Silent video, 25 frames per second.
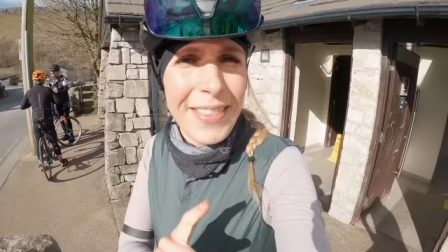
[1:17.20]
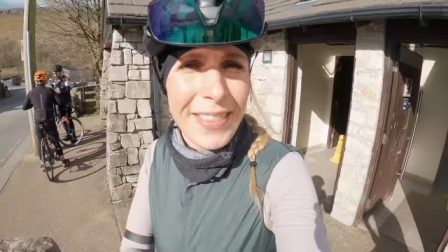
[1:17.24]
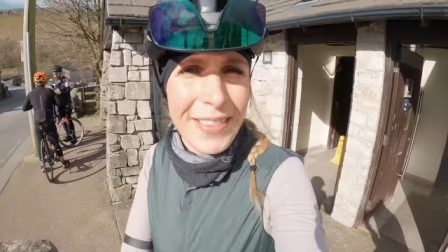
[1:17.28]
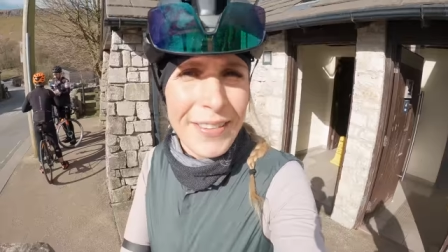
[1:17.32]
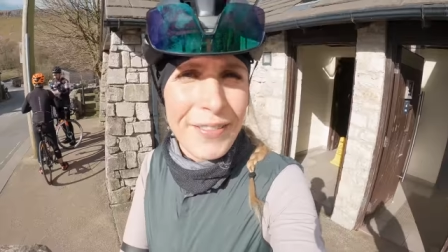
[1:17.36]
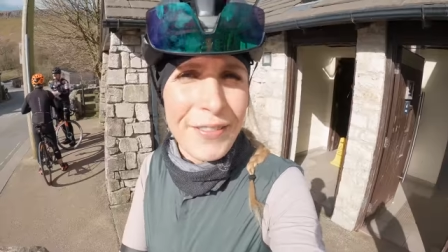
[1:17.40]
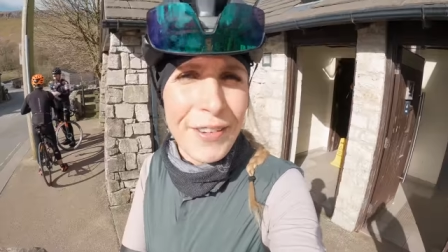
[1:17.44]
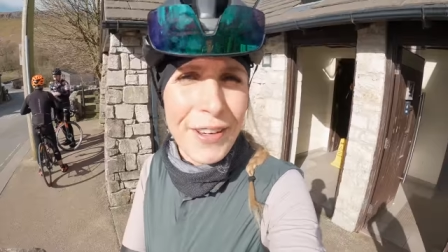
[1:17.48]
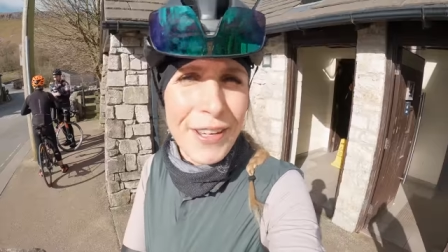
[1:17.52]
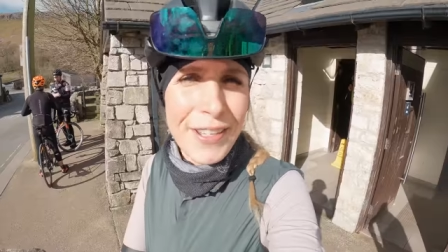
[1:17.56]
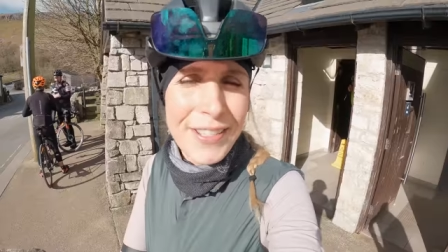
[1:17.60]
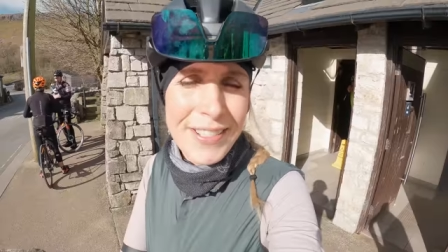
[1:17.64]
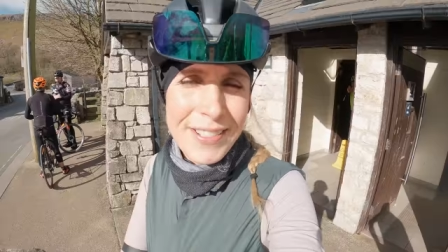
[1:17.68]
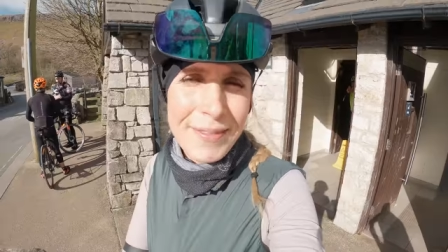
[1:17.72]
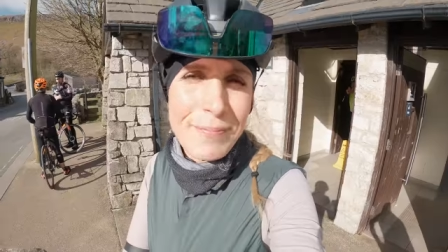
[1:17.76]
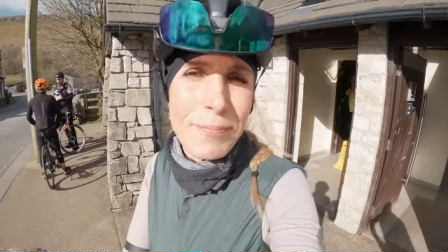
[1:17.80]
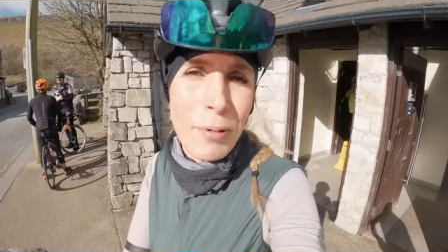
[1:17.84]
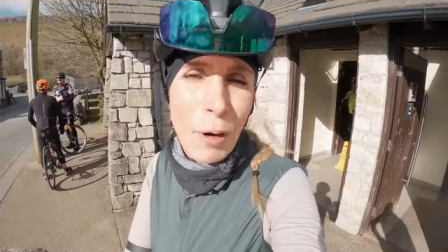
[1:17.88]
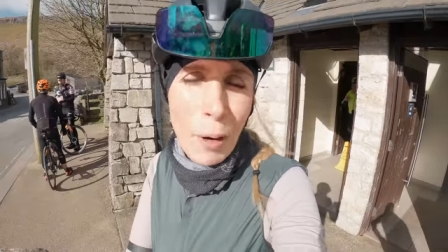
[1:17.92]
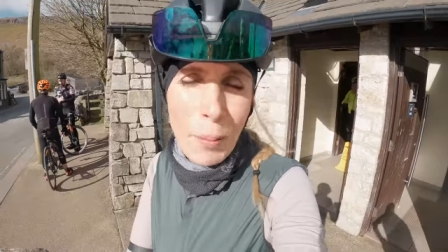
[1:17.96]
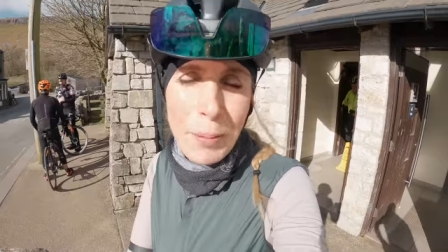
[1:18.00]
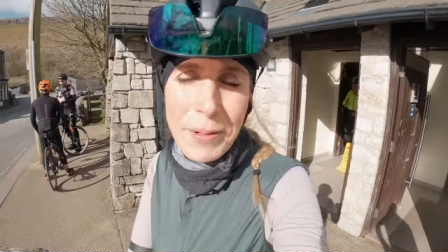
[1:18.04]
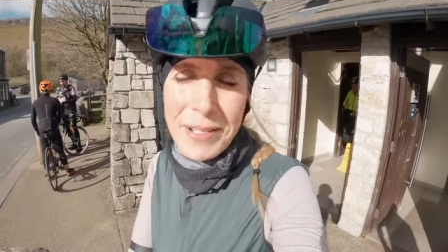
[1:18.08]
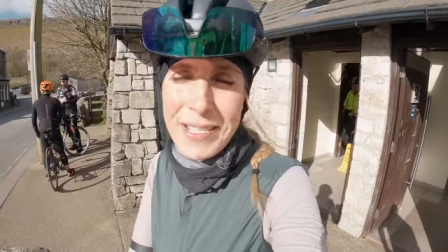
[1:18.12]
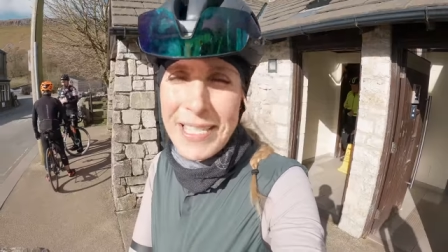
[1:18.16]
First
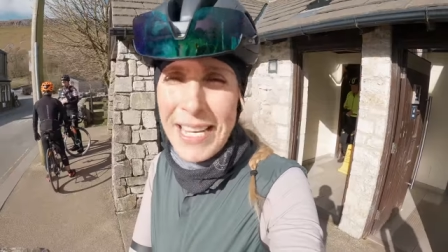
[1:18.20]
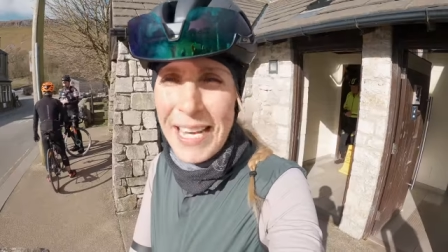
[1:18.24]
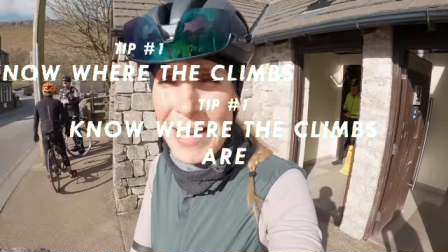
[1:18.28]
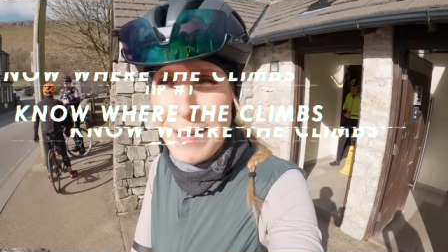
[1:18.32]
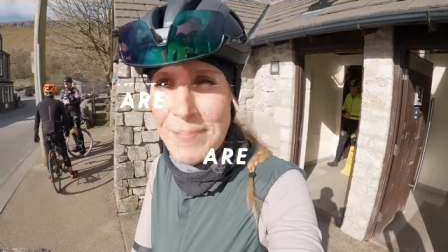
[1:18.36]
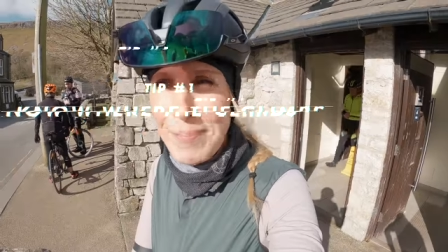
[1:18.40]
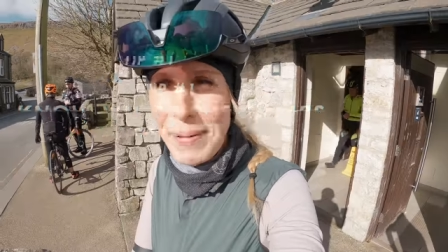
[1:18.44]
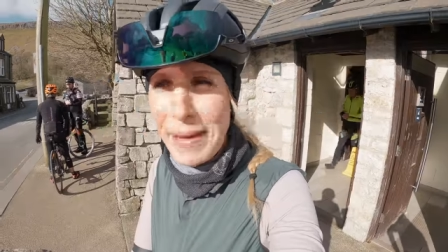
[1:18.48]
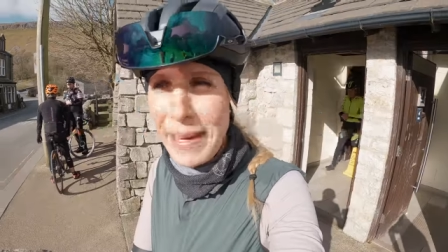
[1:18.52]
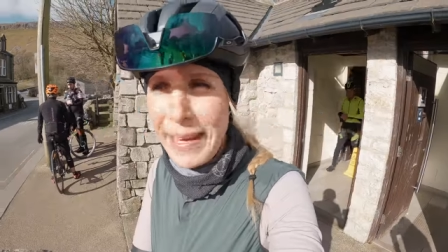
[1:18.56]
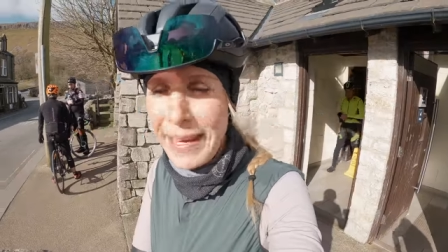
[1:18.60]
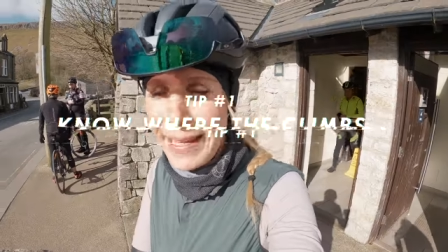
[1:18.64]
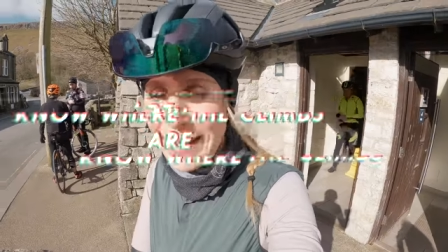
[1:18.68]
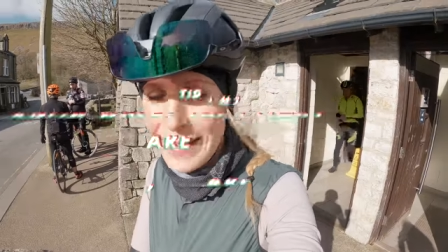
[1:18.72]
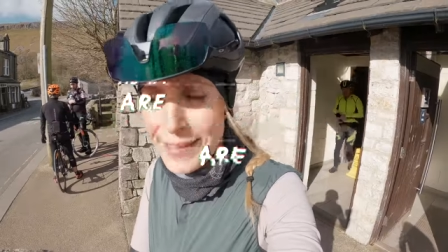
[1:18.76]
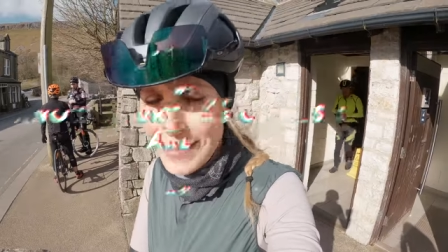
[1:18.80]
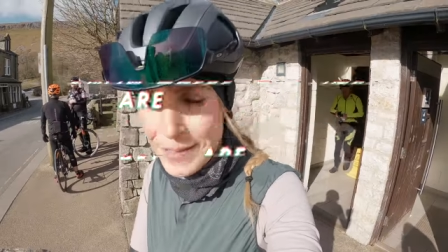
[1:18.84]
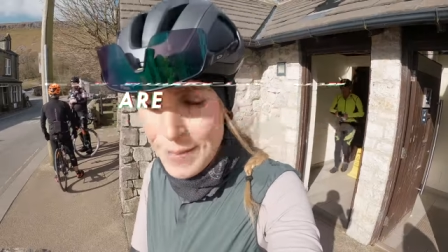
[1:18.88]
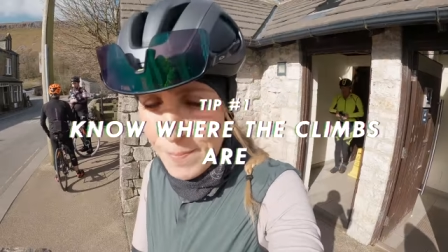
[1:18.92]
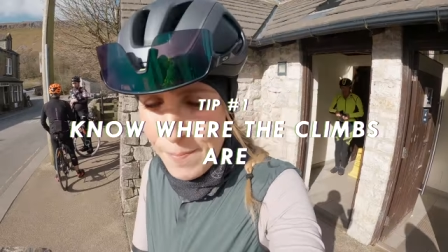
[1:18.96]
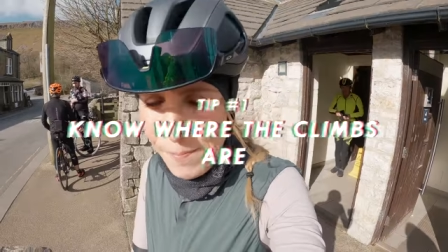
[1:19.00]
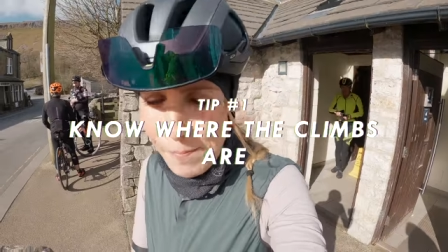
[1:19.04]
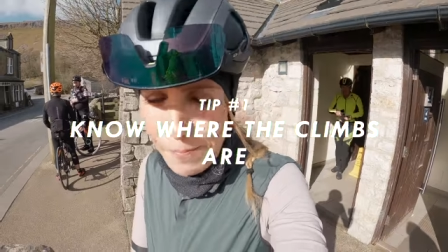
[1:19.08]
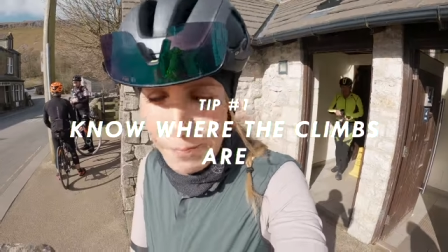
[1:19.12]
proper tip is